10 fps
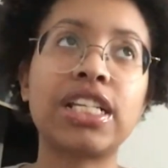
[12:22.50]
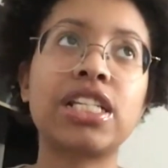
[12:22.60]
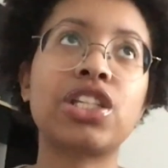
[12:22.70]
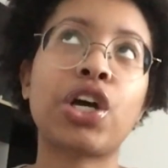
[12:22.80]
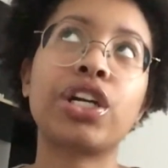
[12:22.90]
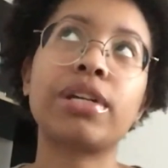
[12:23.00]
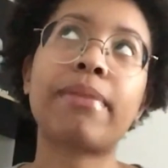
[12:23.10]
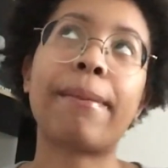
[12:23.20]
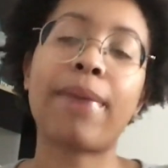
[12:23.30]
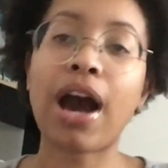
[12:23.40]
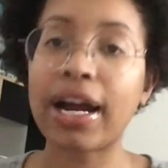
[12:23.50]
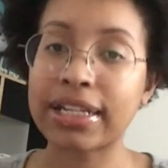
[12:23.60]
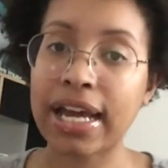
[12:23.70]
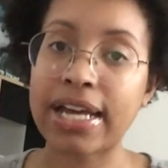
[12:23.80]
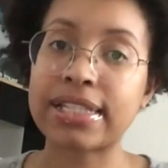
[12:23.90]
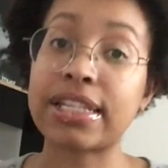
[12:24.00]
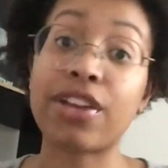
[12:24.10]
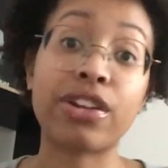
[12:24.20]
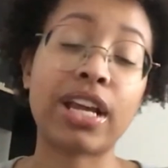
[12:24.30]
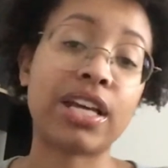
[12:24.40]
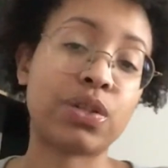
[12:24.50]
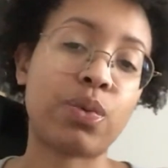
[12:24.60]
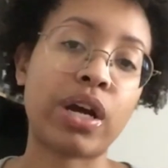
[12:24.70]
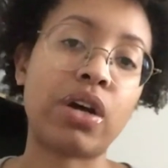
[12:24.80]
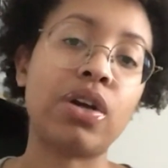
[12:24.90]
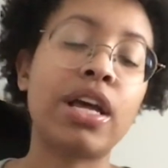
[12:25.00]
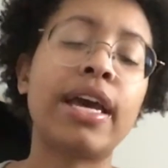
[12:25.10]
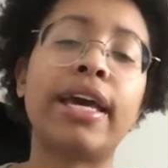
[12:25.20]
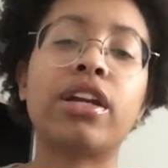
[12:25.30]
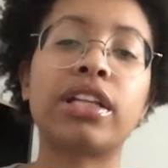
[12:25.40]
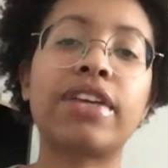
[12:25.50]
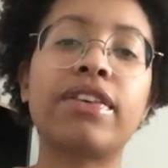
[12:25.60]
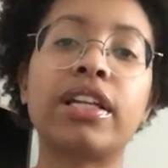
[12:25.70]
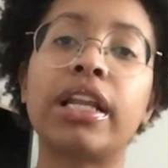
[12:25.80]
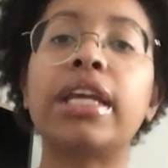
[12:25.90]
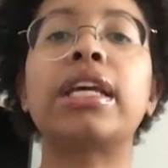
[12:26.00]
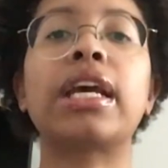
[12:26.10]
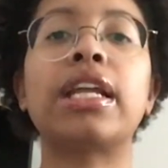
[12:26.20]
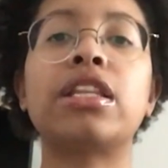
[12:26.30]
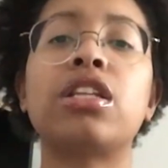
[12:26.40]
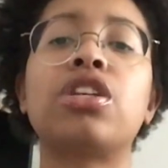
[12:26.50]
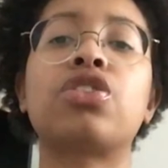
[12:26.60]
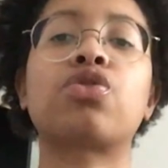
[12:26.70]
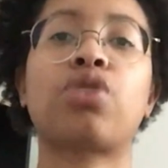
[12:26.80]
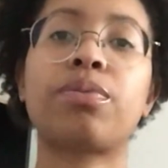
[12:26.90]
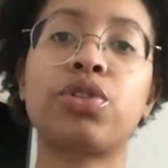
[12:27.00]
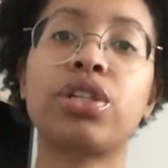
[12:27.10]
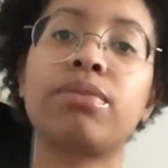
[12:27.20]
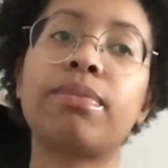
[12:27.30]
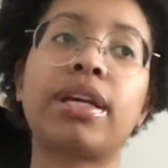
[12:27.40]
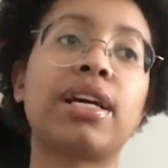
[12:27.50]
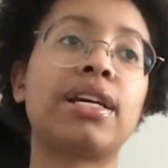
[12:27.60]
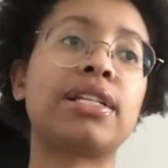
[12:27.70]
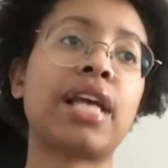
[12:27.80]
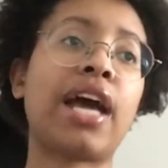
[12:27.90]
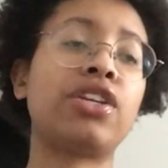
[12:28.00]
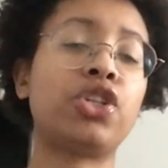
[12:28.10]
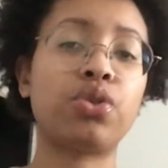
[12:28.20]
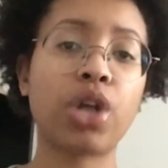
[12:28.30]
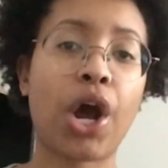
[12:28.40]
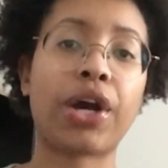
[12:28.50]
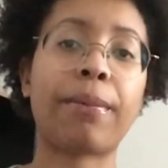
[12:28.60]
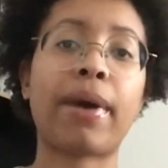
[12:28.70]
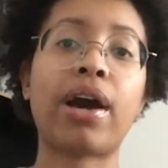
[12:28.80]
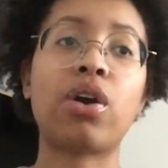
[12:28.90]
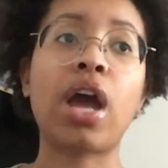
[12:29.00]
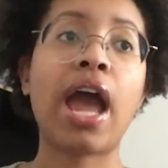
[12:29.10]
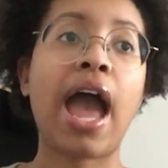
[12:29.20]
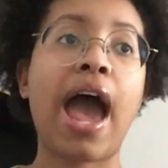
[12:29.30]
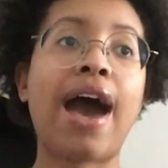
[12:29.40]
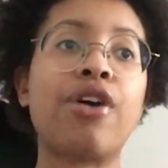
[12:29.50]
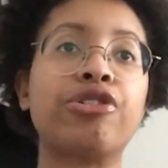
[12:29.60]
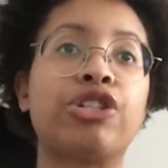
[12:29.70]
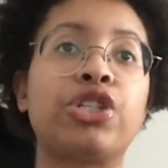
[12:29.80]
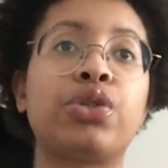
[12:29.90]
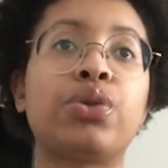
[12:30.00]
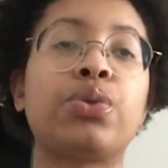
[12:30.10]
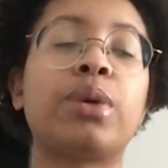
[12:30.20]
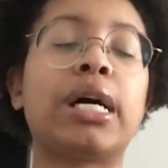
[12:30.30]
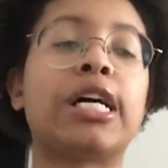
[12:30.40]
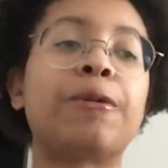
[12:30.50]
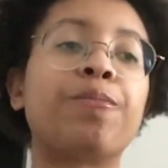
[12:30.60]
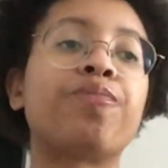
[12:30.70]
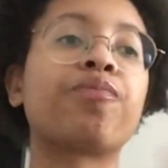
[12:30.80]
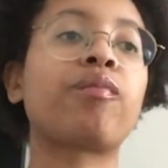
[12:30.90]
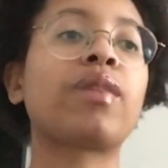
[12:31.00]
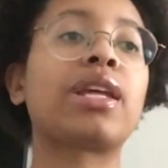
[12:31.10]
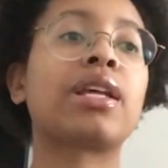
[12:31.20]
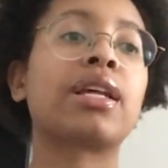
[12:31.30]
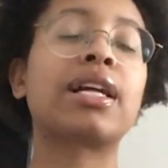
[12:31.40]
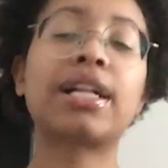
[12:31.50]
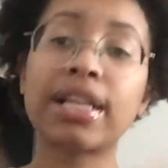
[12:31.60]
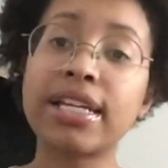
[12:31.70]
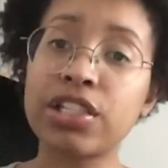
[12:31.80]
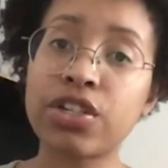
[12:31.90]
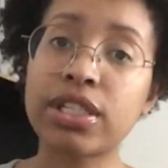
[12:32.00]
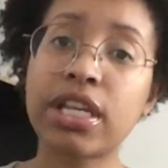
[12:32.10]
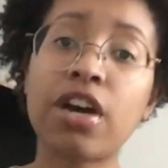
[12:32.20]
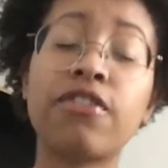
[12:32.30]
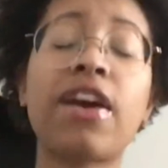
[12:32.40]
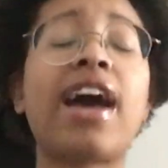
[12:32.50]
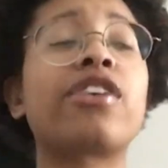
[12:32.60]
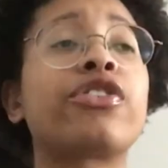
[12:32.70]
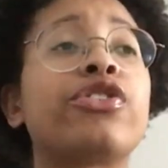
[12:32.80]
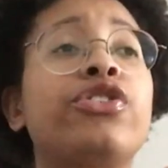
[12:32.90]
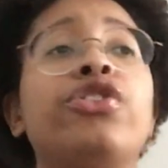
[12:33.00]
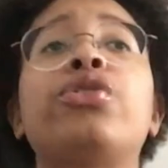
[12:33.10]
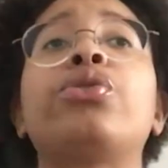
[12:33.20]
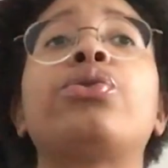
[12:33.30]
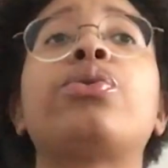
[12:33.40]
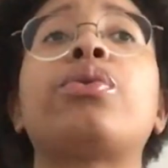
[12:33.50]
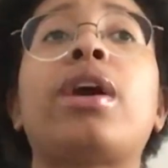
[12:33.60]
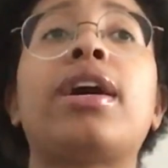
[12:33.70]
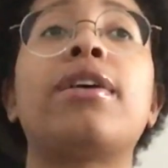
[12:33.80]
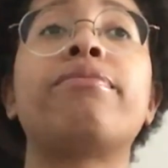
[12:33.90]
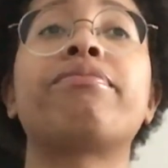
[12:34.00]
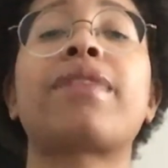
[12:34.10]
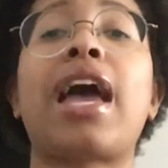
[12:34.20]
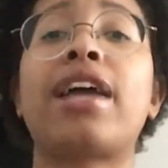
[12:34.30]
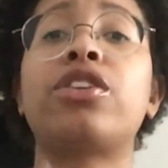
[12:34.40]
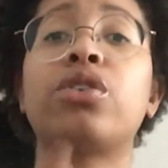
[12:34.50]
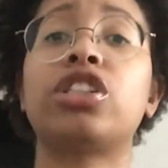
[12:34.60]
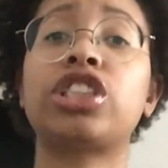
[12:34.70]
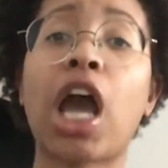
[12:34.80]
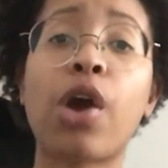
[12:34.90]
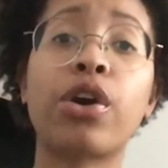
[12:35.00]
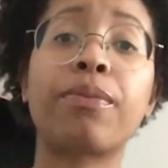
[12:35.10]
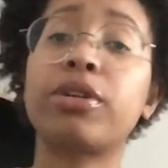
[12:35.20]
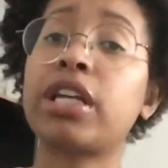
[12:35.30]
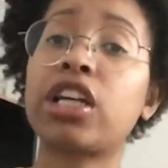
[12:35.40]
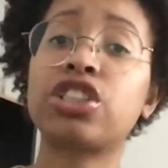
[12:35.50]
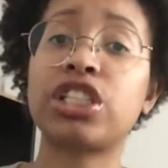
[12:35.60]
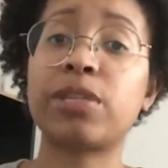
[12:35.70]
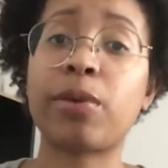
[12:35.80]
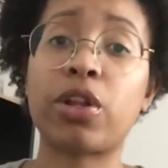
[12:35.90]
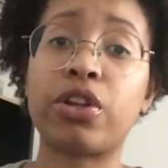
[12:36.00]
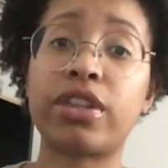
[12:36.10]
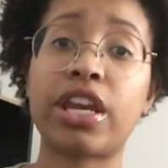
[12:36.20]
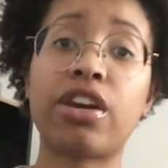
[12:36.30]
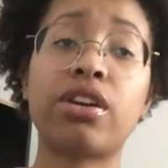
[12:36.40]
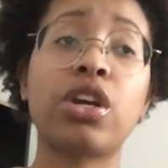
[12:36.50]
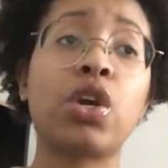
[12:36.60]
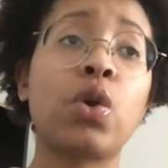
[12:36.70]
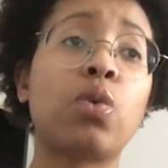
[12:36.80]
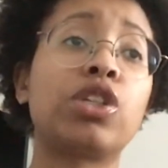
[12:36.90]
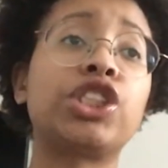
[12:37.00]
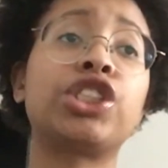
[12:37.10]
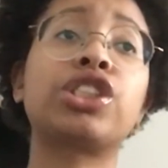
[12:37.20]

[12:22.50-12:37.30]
started my podcast the other day as well, and I'll leave a link in the description, because I do talk about how to cleanse yourself, how to do, I do a shower protection spell on there, which